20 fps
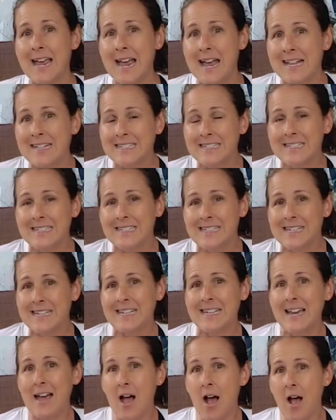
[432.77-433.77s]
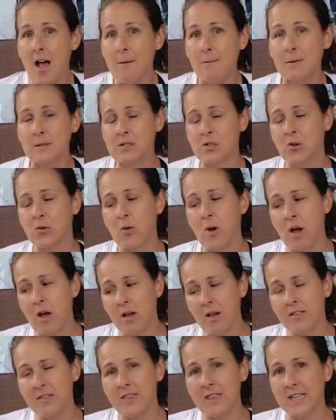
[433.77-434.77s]
tensing up, so
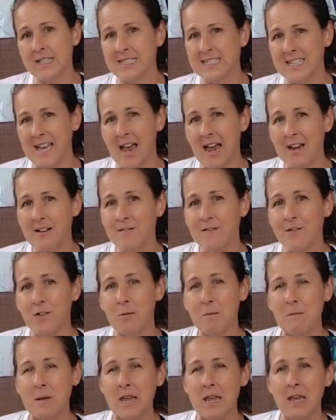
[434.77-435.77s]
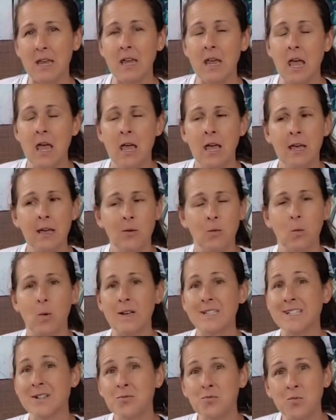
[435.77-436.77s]
this side for me
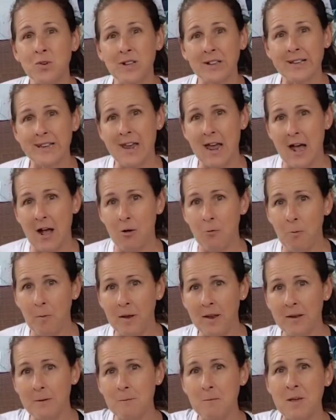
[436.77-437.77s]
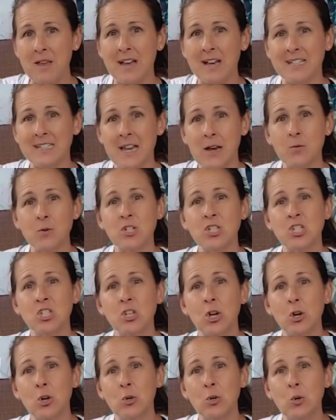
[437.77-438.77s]
wasn't really helping because I was
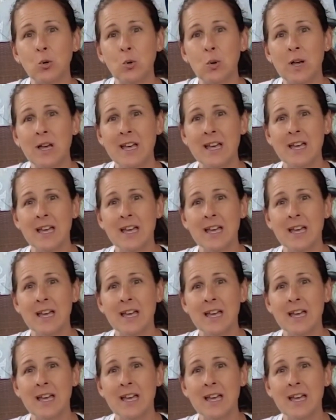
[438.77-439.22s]
so